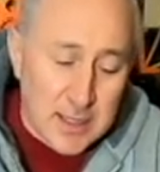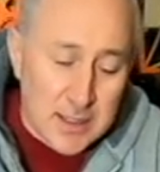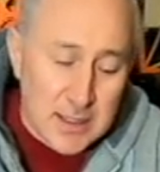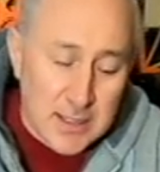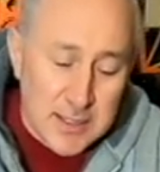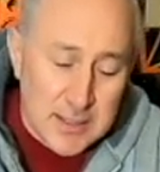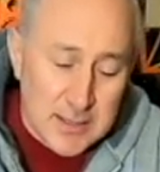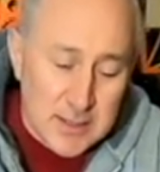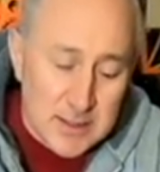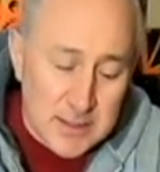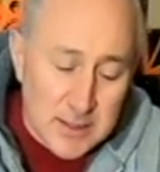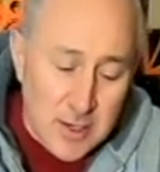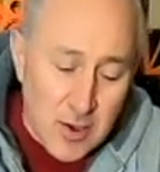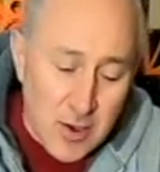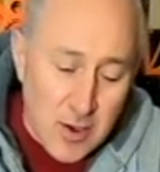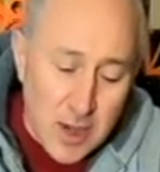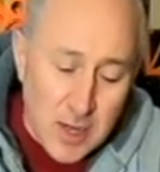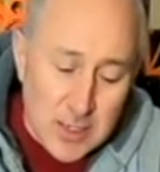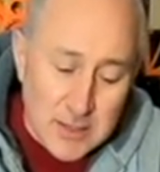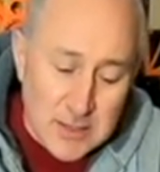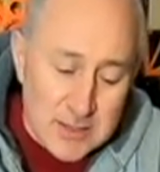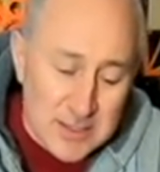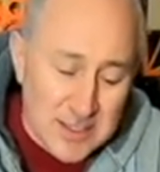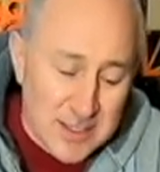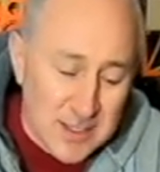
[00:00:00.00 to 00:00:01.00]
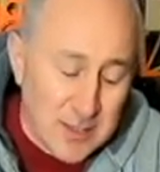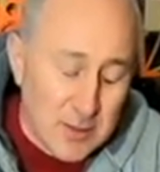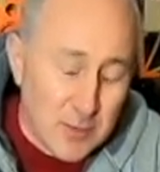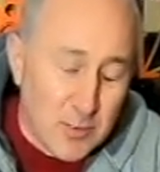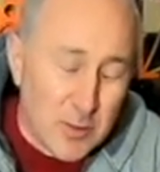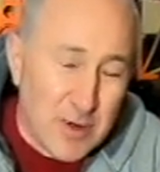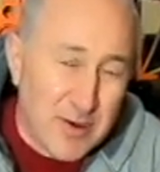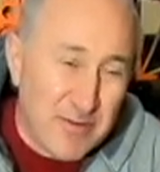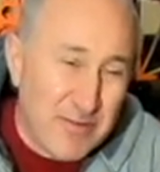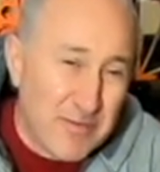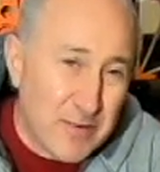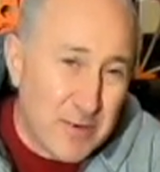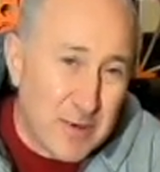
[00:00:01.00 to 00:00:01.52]
These cost
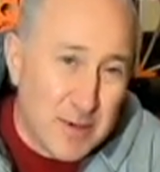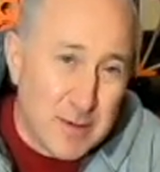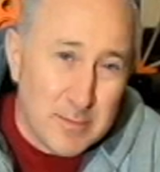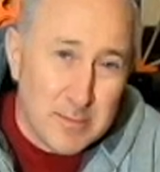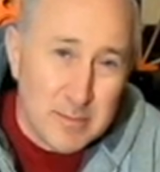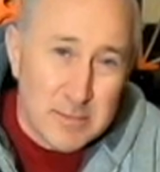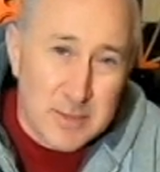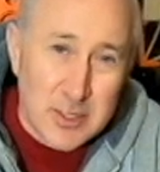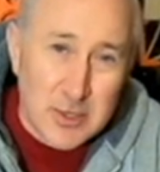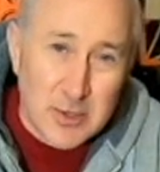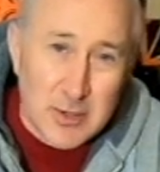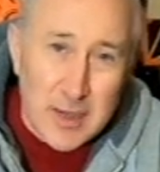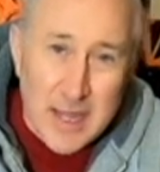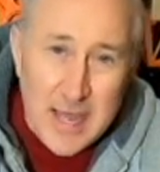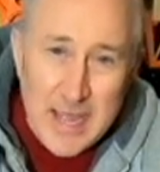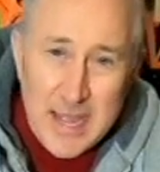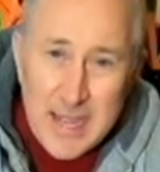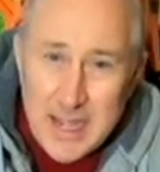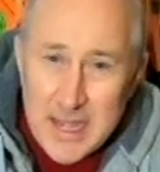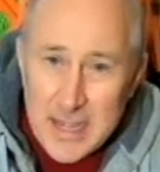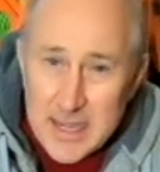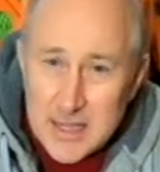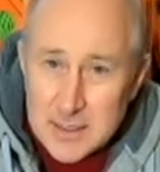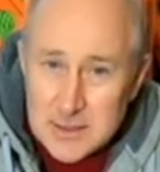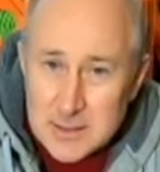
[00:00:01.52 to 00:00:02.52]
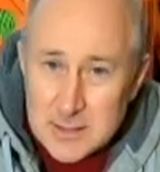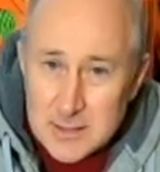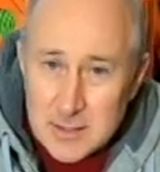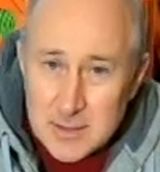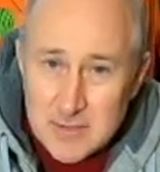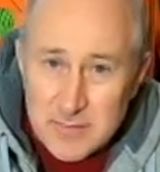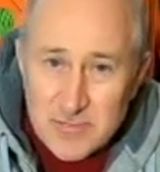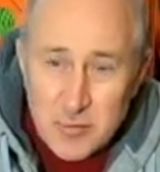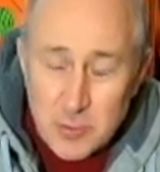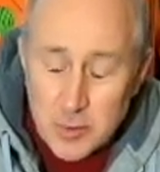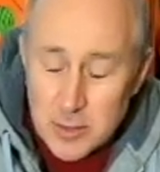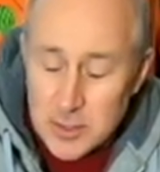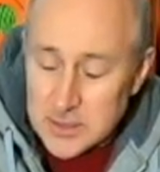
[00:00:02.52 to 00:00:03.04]
anywhere from $8
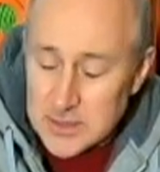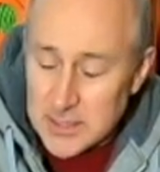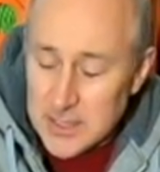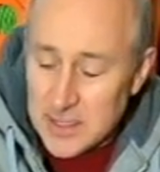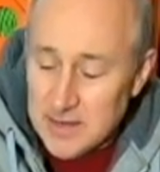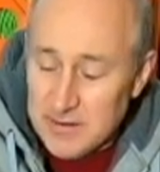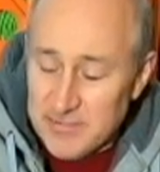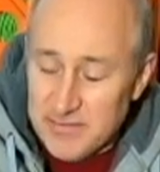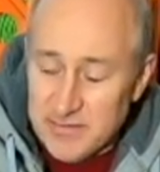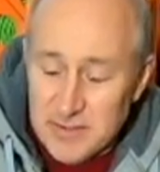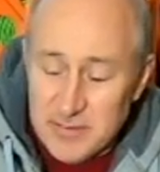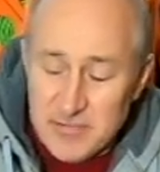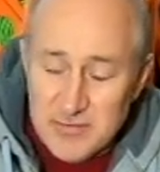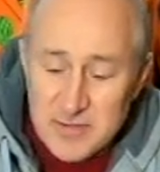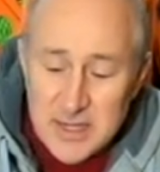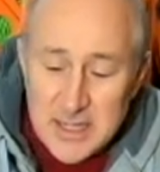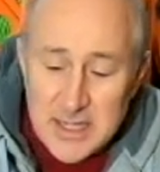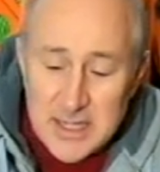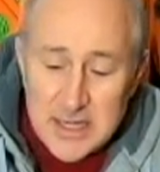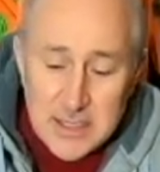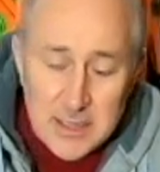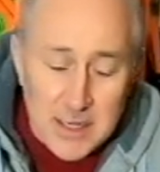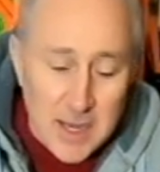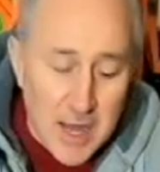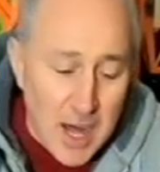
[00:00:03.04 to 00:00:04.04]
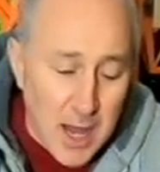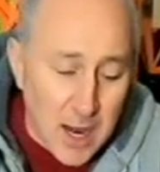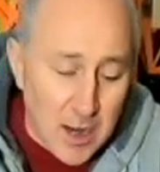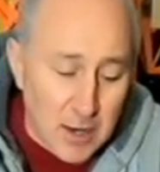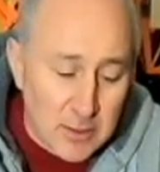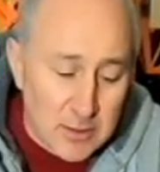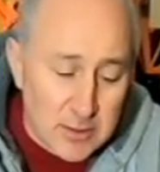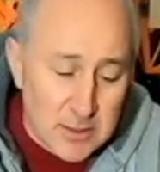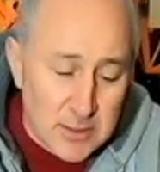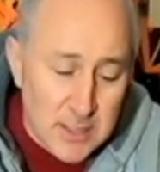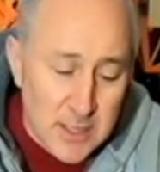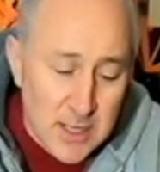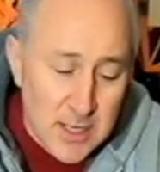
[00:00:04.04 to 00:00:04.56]
to $14,
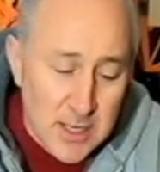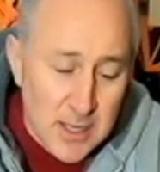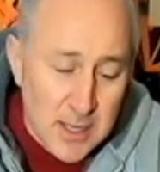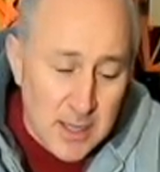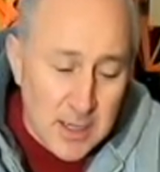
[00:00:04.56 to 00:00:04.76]
$15.